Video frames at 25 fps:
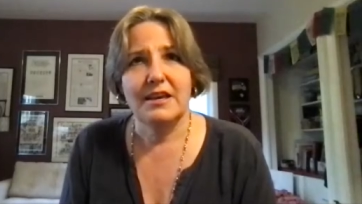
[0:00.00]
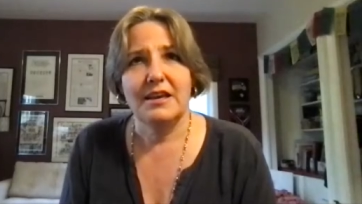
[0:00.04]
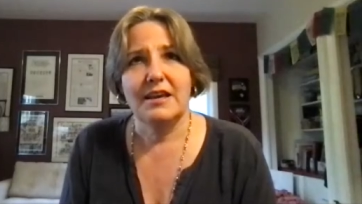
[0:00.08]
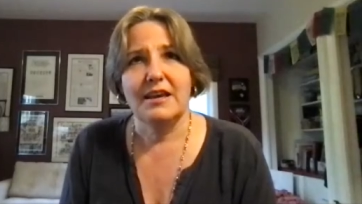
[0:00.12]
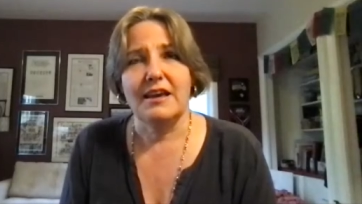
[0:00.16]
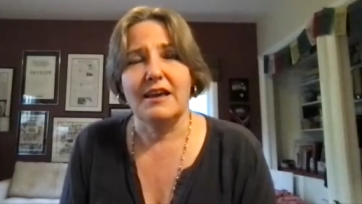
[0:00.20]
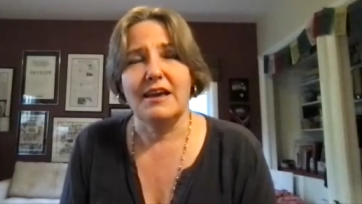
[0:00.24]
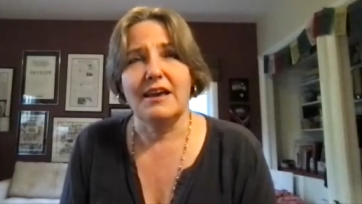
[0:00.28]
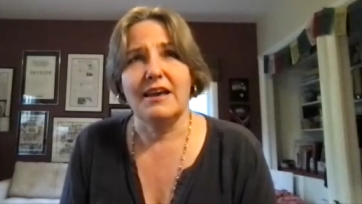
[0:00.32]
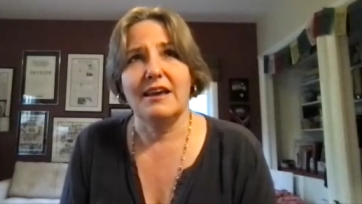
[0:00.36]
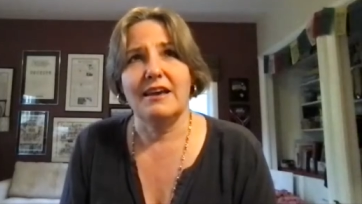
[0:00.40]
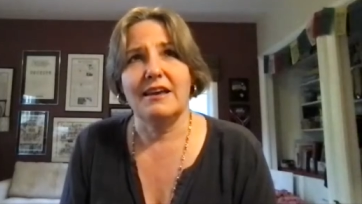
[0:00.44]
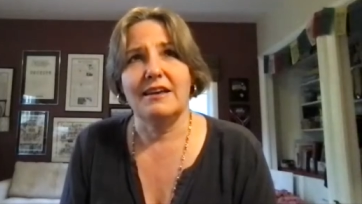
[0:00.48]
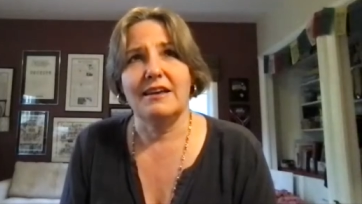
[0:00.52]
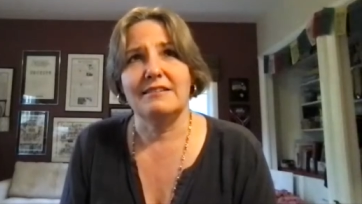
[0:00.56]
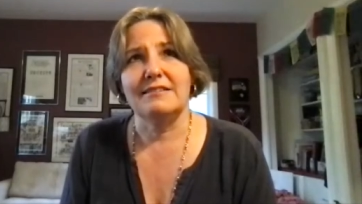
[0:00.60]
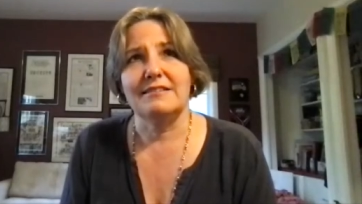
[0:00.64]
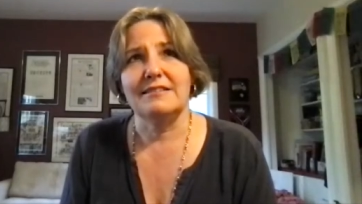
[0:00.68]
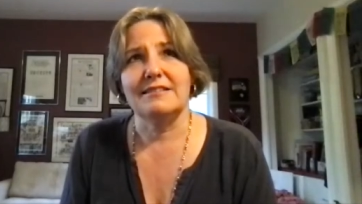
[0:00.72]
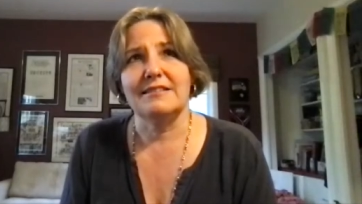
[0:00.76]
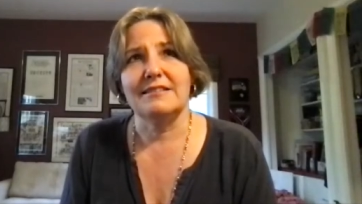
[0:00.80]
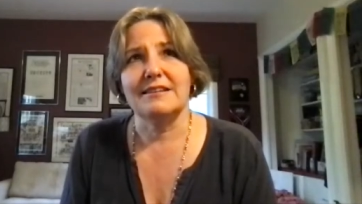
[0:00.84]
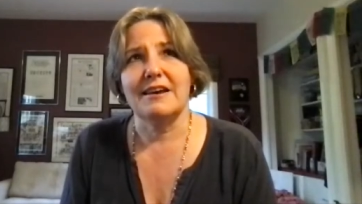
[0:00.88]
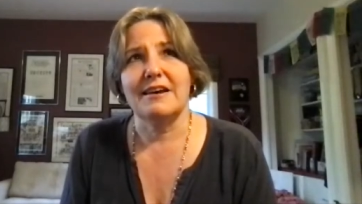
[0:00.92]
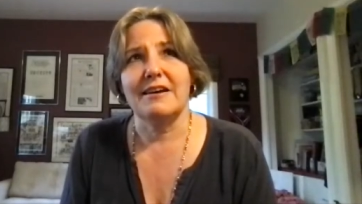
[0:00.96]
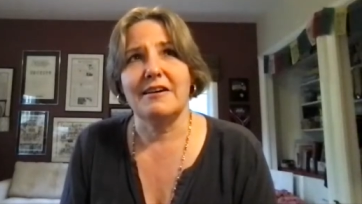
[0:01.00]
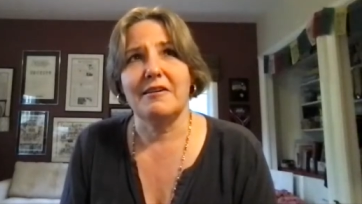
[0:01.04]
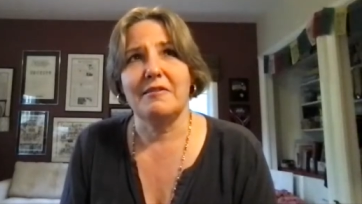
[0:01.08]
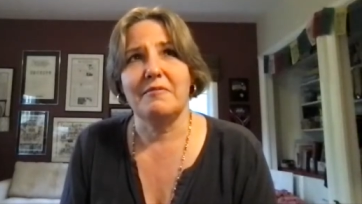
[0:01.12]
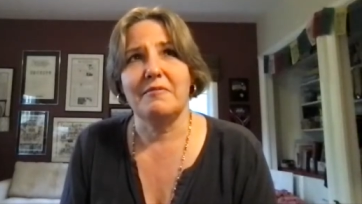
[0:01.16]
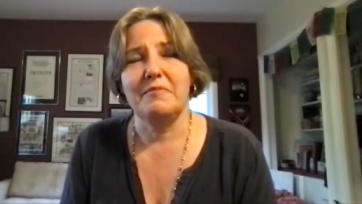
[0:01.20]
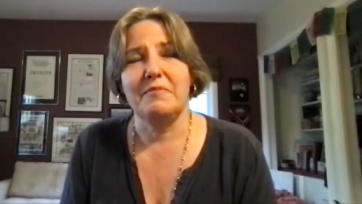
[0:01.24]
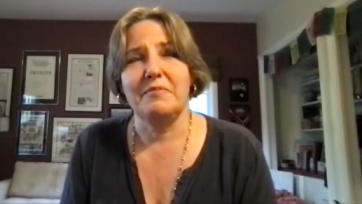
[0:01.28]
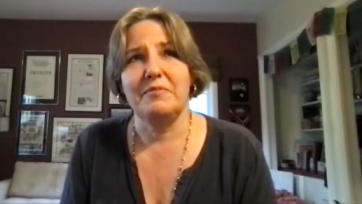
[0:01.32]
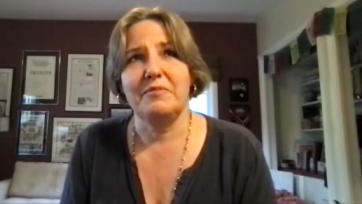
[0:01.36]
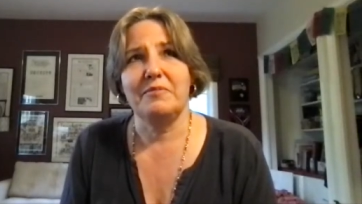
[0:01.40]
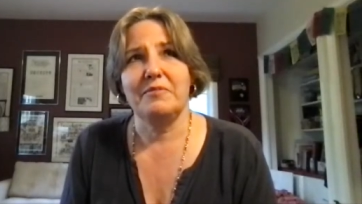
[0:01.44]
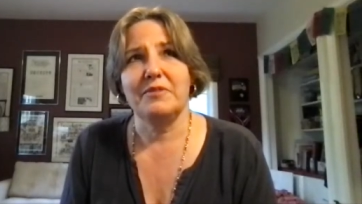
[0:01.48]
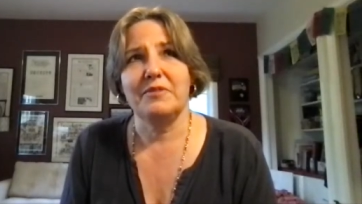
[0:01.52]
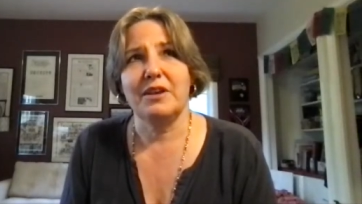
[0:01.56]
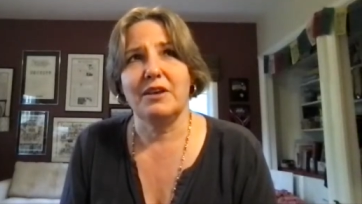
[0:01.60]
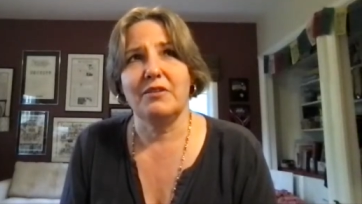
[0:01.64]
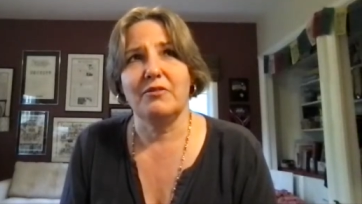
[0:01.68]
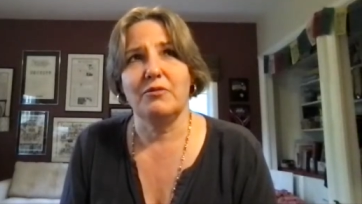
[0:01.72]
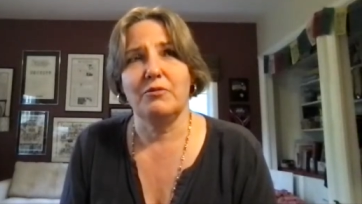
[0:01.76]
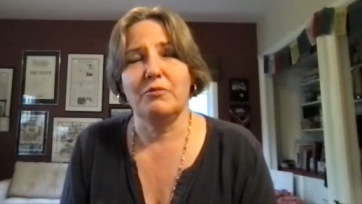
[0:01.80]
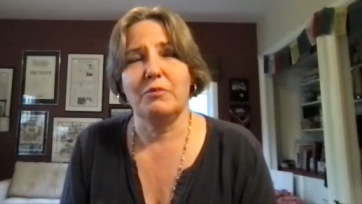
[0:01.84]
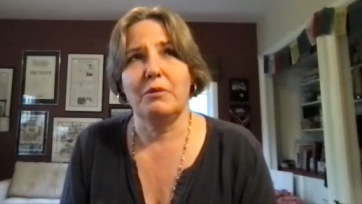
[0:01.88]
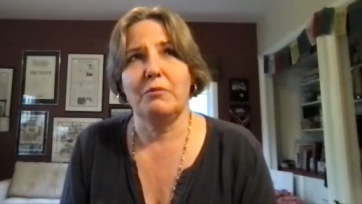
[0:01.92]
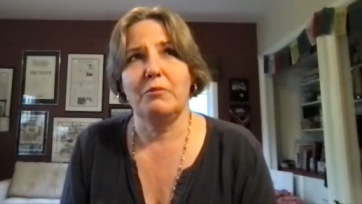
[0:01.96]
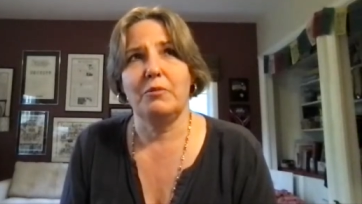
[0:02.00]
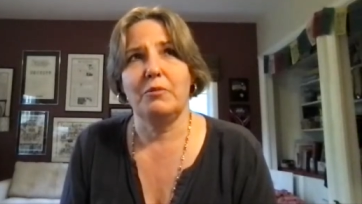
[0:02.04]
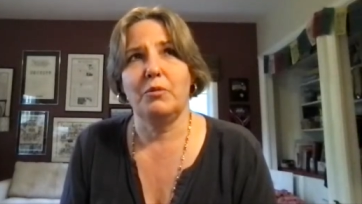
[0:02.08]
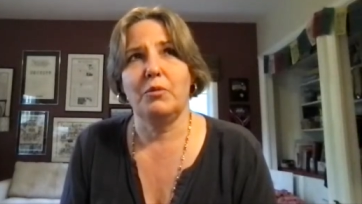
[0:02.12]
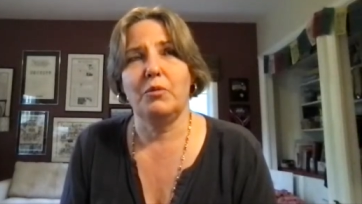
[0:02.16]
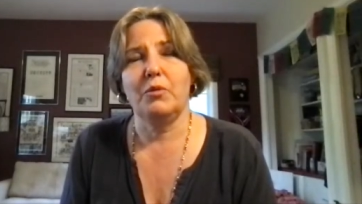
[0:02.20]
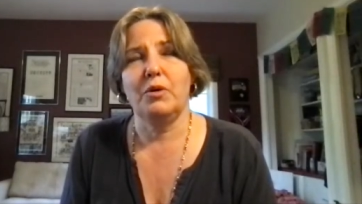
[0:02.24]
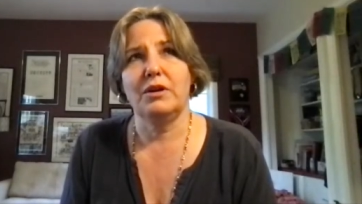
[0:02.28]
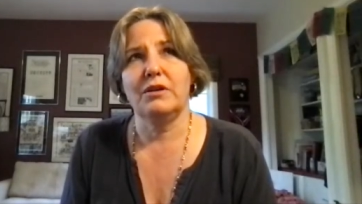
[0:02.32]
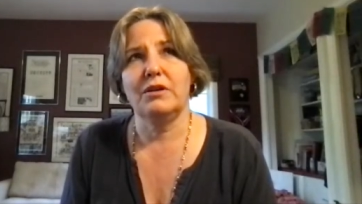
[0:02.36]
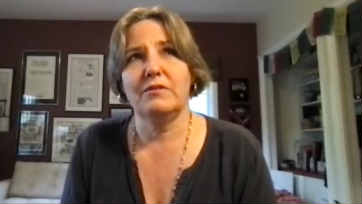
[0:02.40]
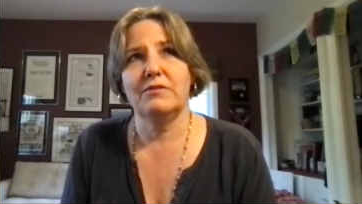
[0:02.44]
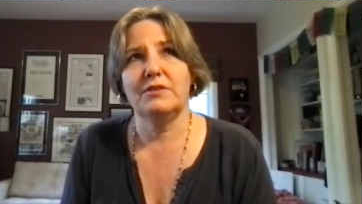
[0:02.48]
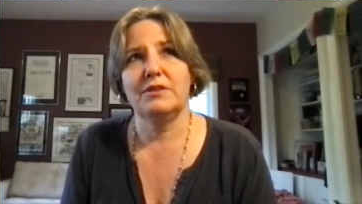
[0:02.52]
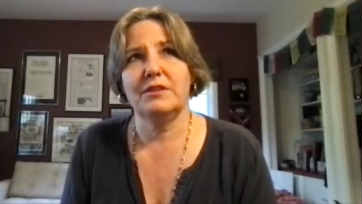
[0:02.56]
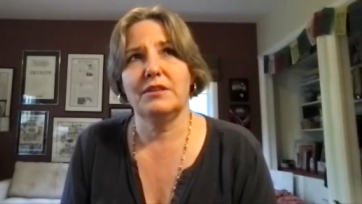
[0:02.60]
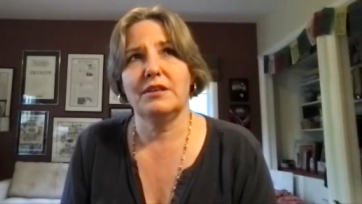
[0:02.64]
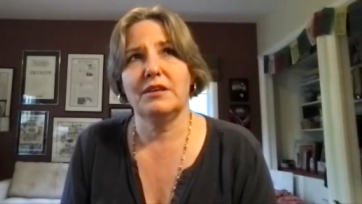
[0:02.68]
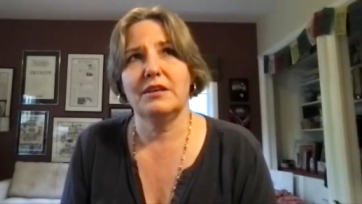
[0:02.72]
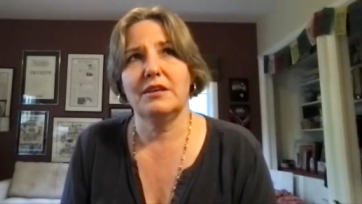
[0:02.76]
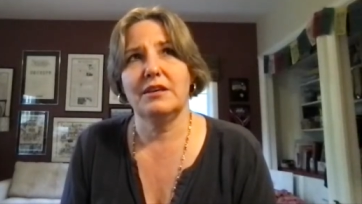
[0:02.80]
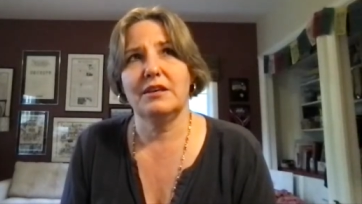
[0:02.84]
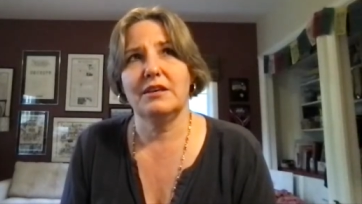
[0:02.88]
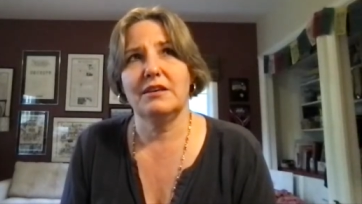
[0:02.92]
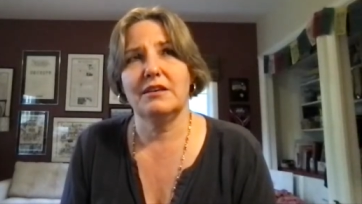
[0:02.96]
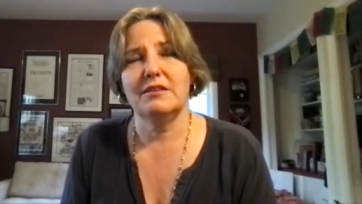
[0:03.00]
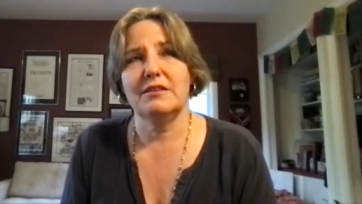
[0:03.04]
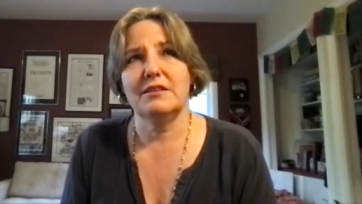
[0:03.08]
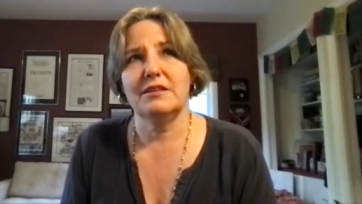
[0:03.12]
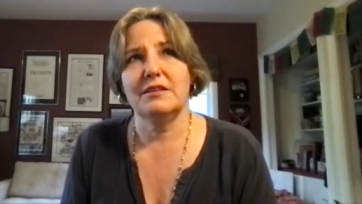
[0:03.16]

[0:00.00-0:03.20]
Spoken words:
And I remember one of the